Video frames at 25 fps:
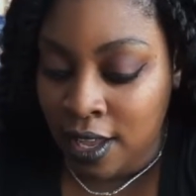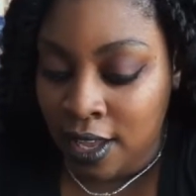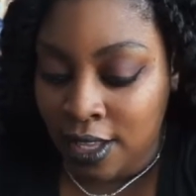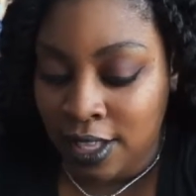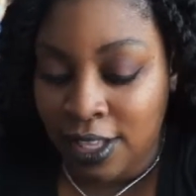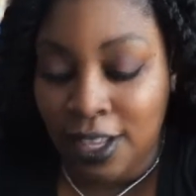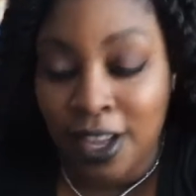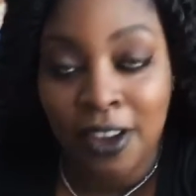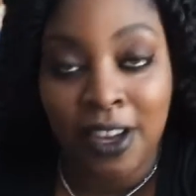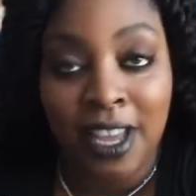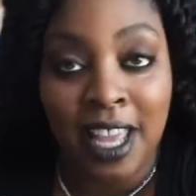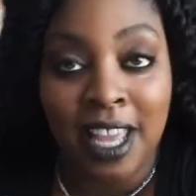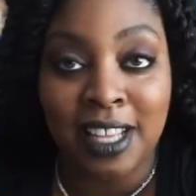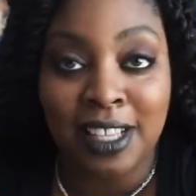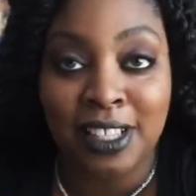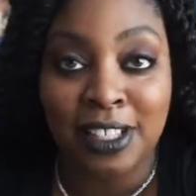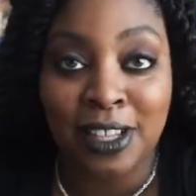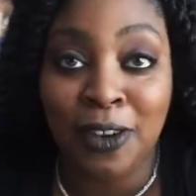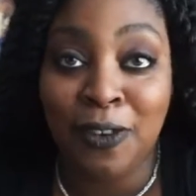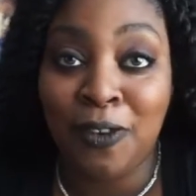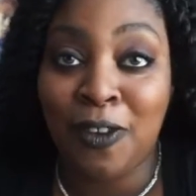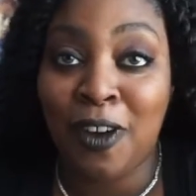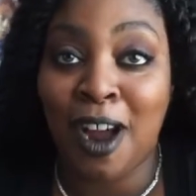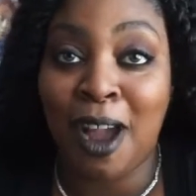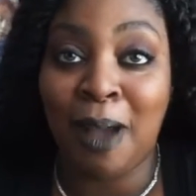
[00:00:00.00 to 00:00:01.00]
Okay, so
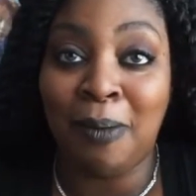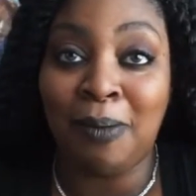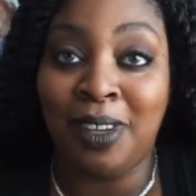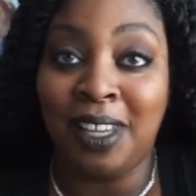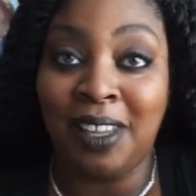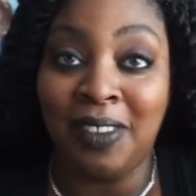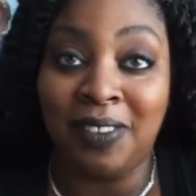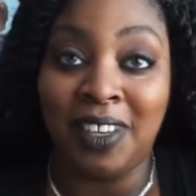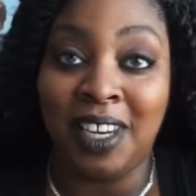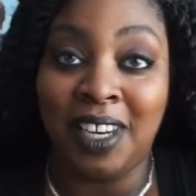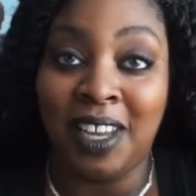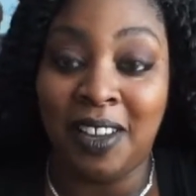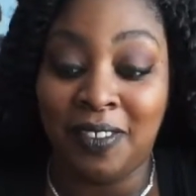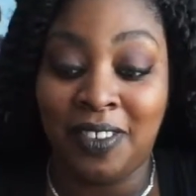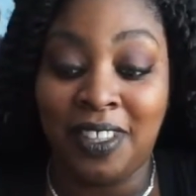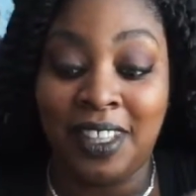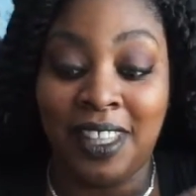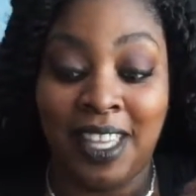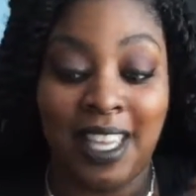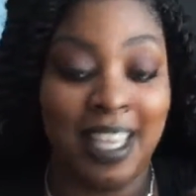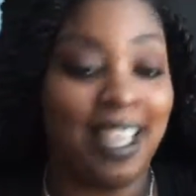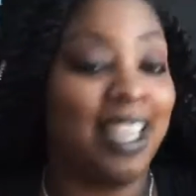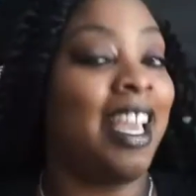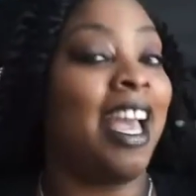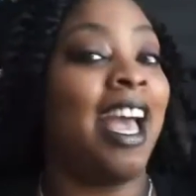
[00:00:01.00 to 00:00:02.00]
far I'm loving
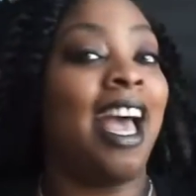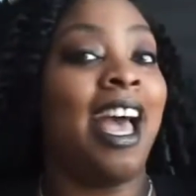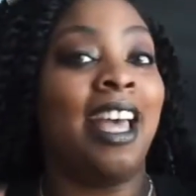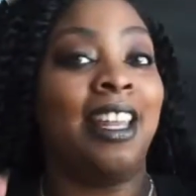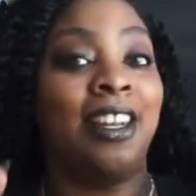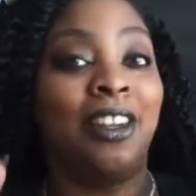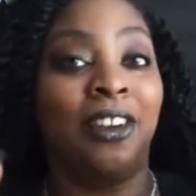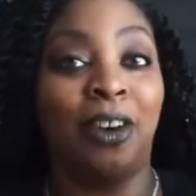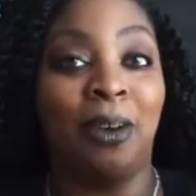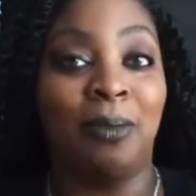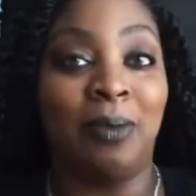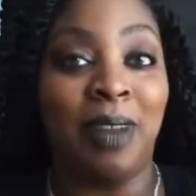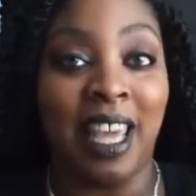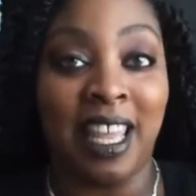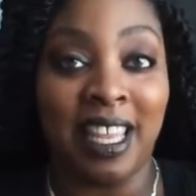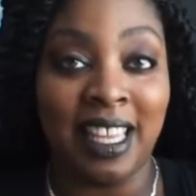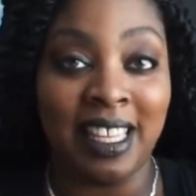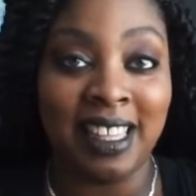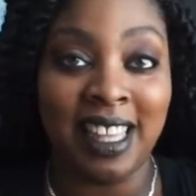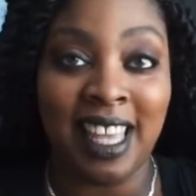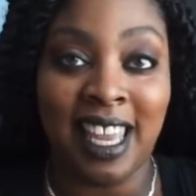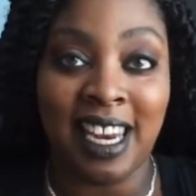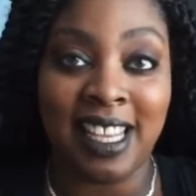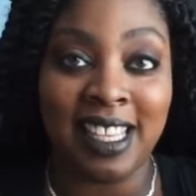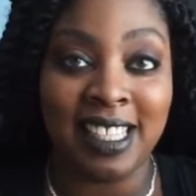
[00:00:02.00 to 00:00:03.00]
everything. I know I'm not
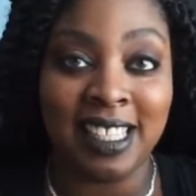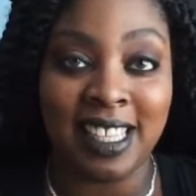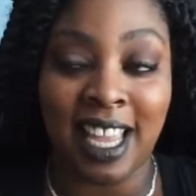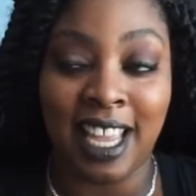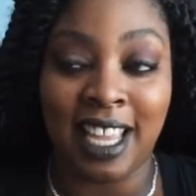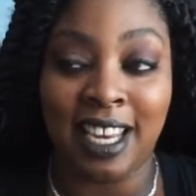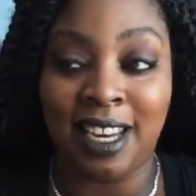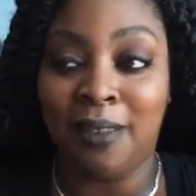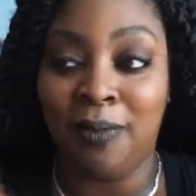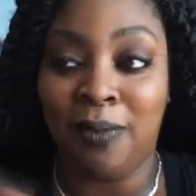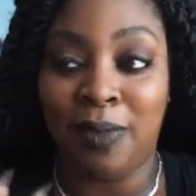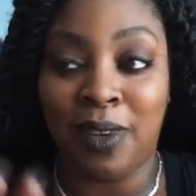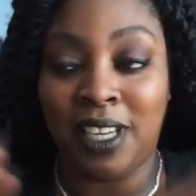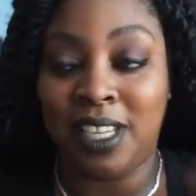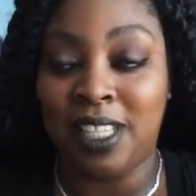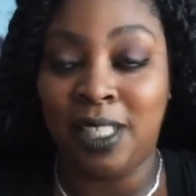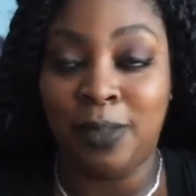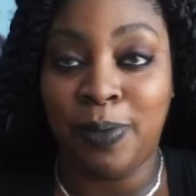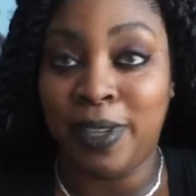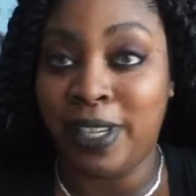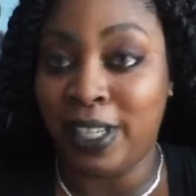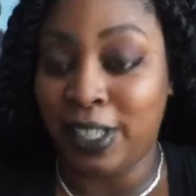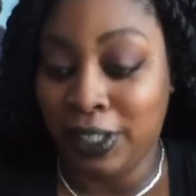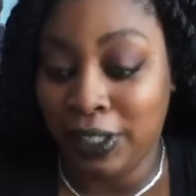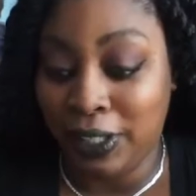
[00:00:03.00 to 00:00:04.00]
that excited, but it's
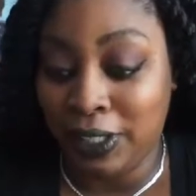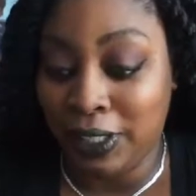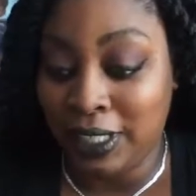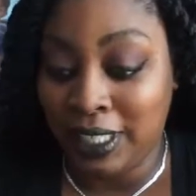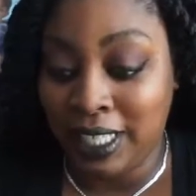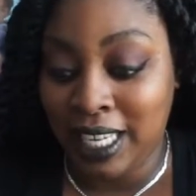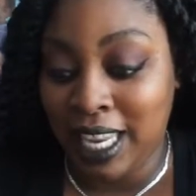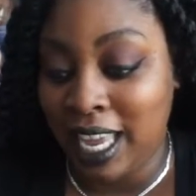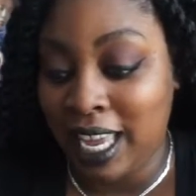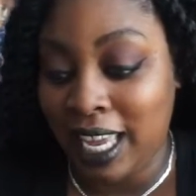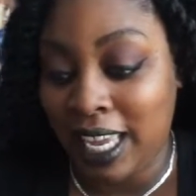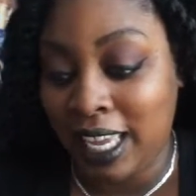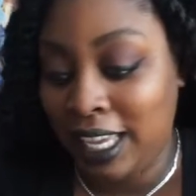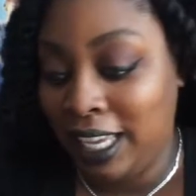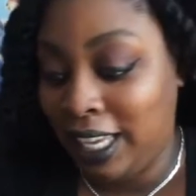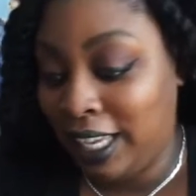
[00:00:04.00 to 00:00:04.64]
been a long day.